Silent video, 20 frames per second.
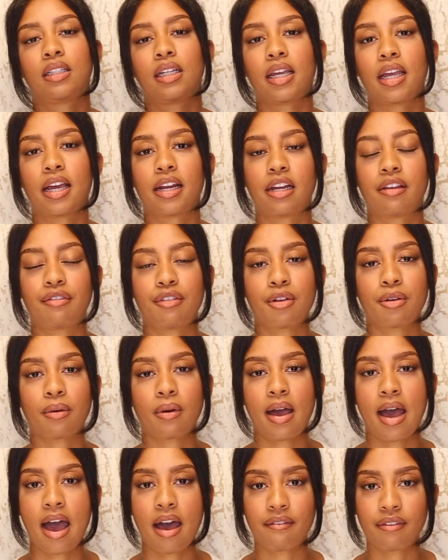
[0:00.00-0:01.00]
And if you don't
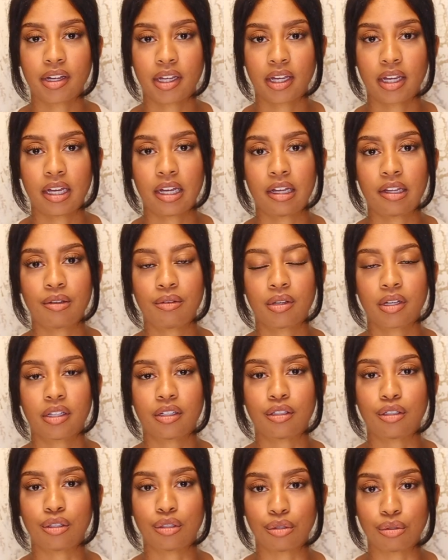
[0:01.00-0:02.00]
have a kit, you
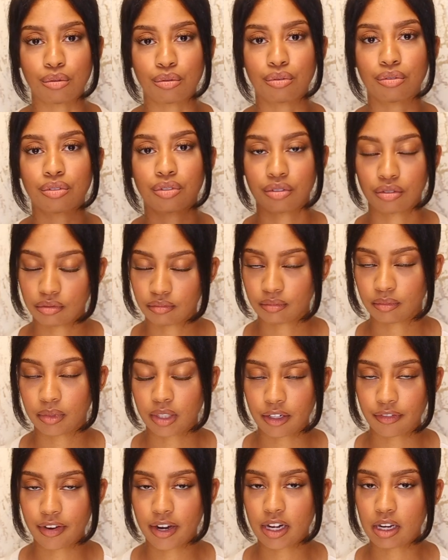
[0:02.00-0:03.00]
can use
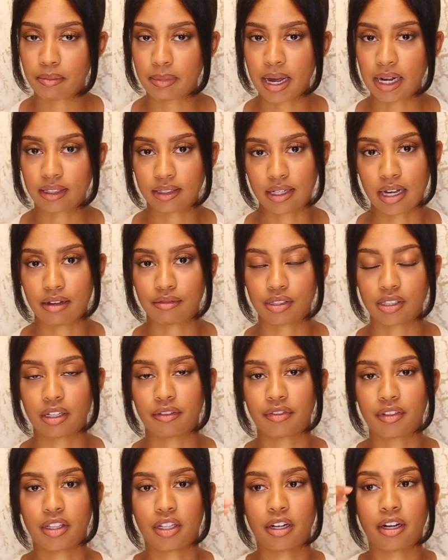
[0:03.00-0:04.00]
your fanny pack to have
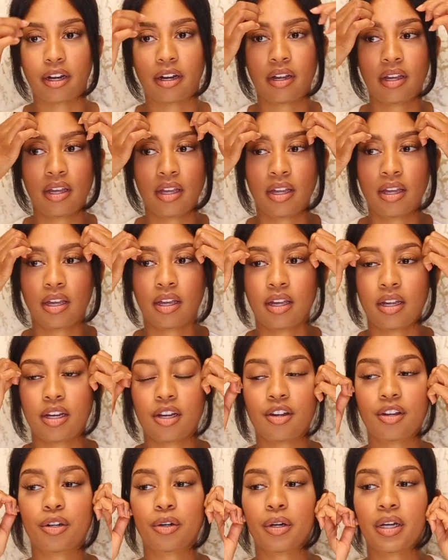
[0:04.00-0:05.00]
stuff in there.
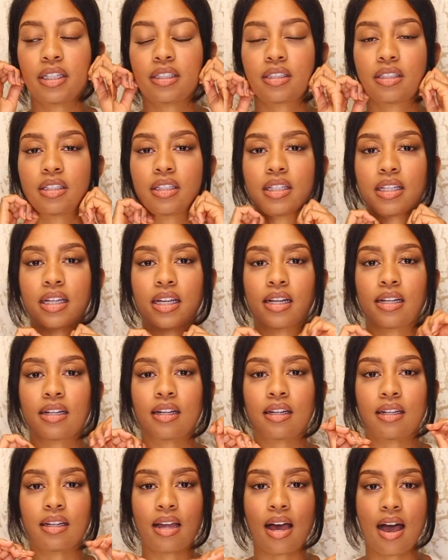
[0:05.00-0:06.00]
You're going to need
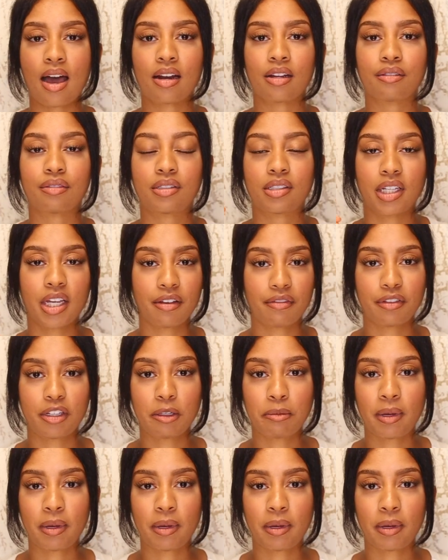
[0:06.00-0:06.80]
a lot of safety